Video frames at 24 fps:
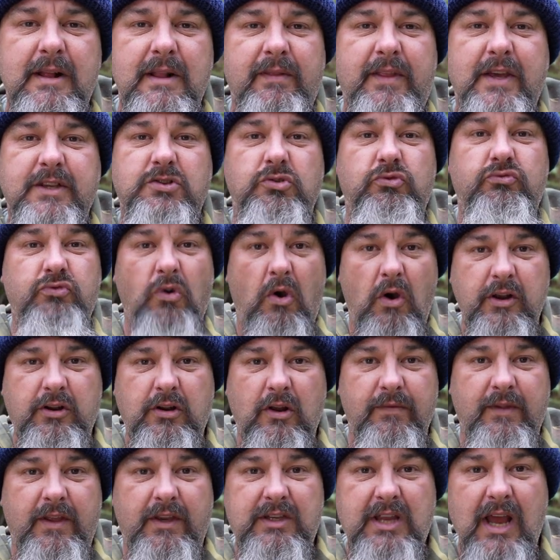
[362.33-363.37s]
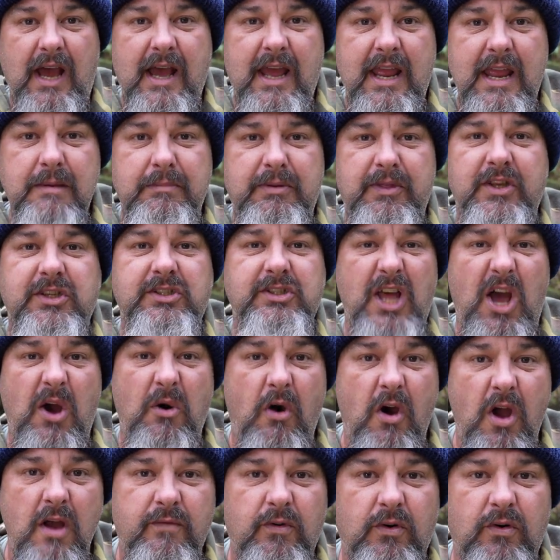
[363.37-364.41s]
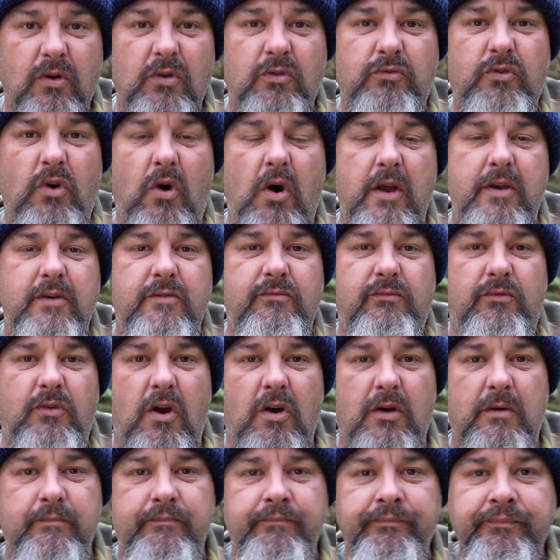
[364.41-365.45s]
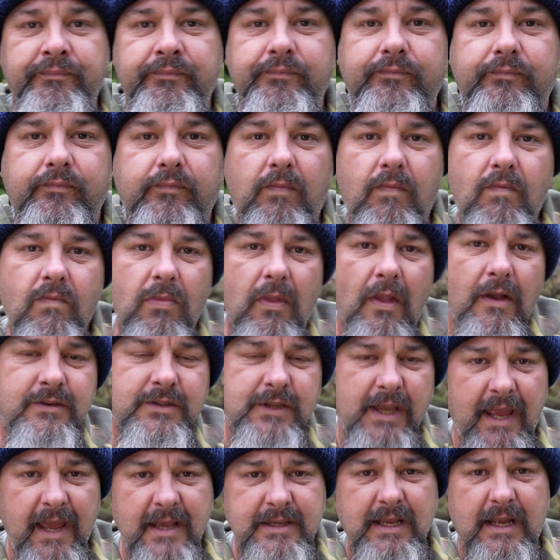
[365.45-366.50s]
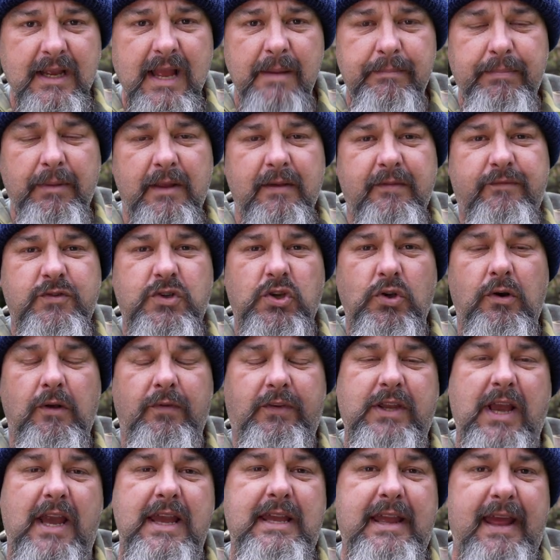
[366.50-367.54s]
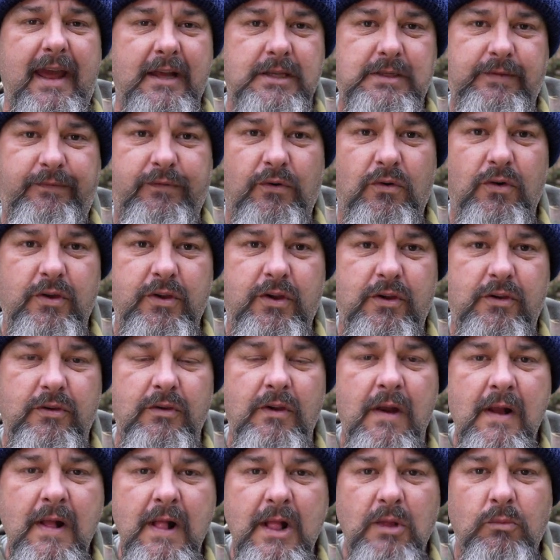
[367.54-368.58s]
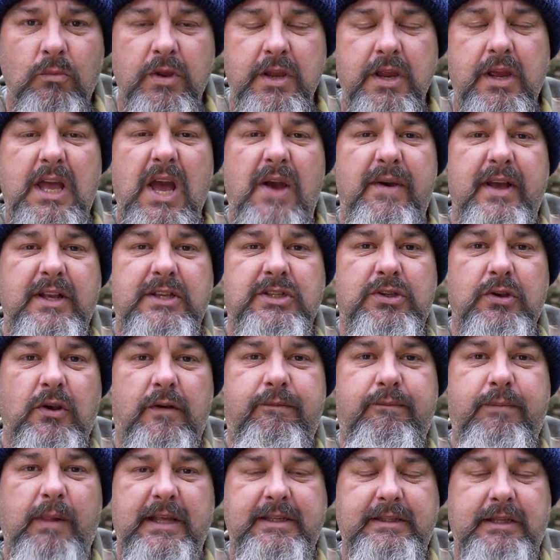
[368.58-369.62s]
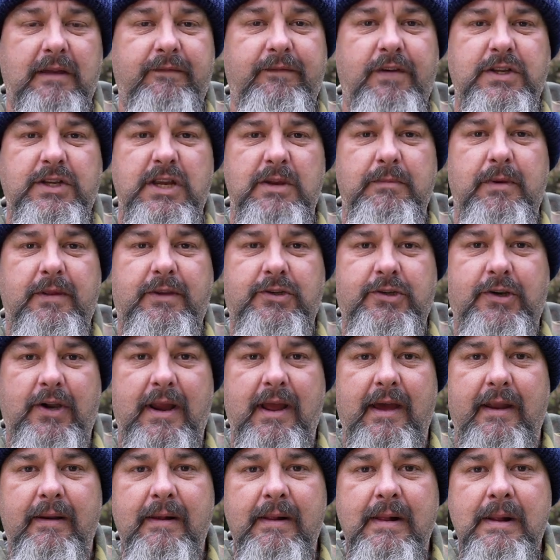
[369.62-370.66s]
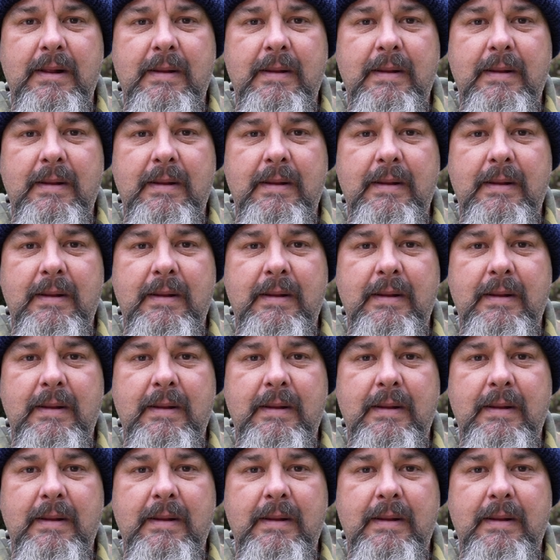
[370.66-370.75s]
There's a right on the day, but there's no overall right and wrong. So here's a couple of short takeouts for you when you go out soft plastic fishing with trout.